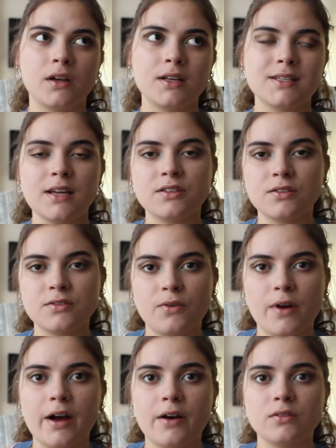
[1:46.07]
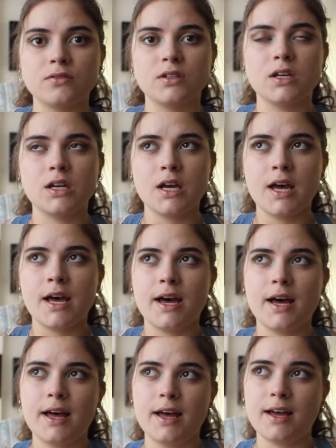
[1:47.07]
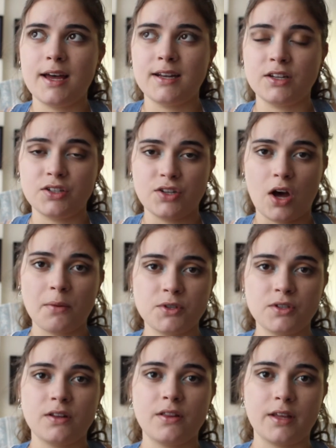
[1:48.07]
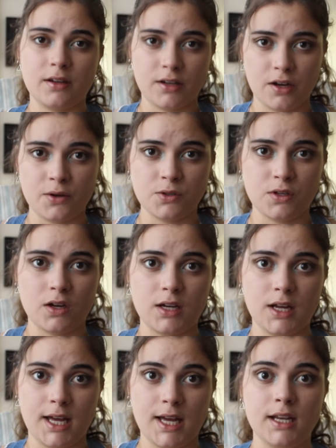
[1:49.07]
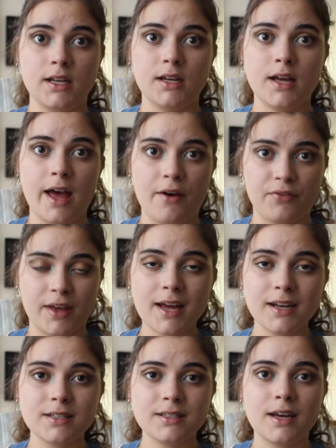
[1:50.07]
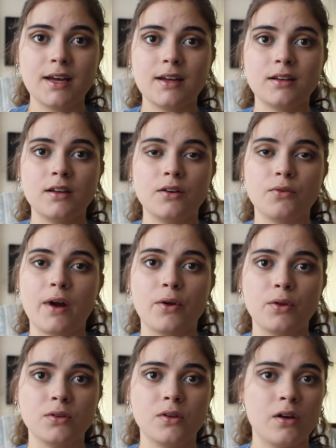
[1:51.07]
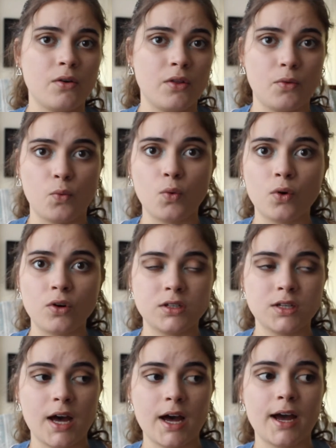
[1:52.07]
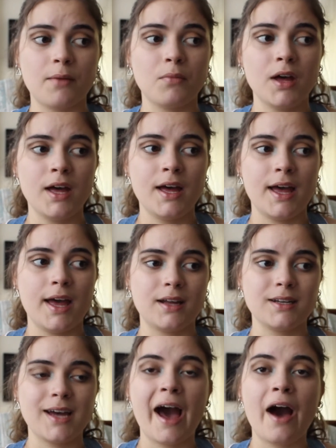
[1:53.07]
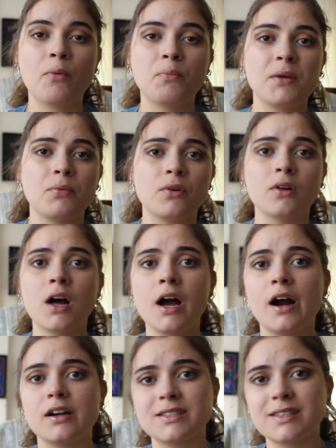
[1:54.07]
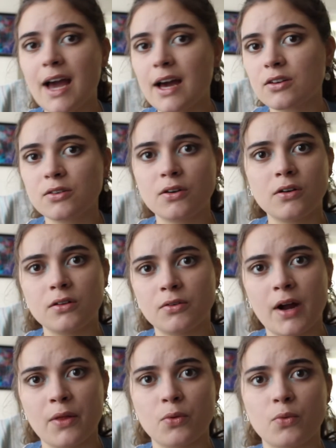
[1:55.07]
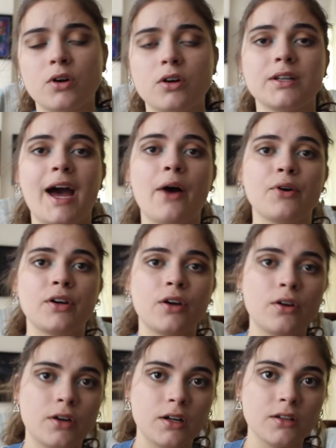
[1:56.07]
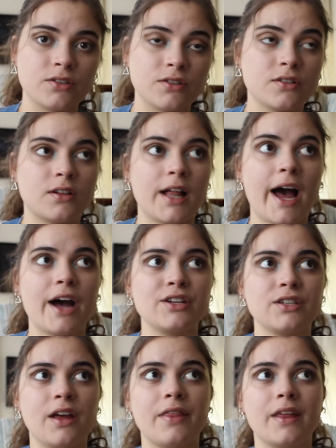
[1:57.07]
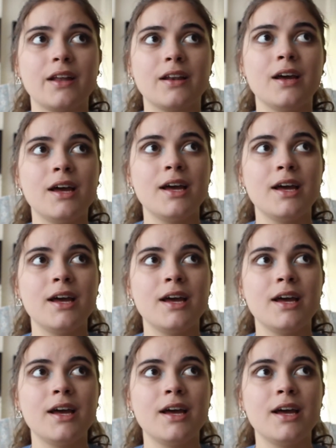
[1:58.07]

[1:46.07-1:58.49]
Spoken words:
centers around an adoption that goes on in Afghanistan around the wartime, and how people are scattered all around the world, how cultures clash, and then